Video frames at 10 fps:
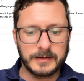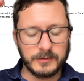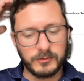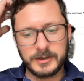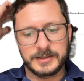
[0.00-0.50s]
I
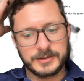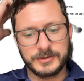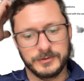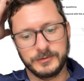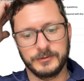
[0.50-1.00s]
want it
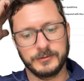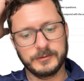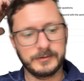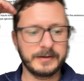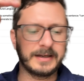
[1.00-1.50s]

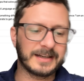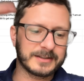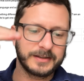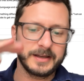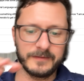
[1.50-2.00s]
to
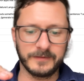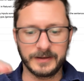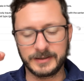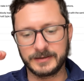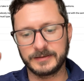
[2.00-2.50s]
actually have
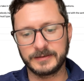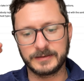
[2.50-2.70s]
like,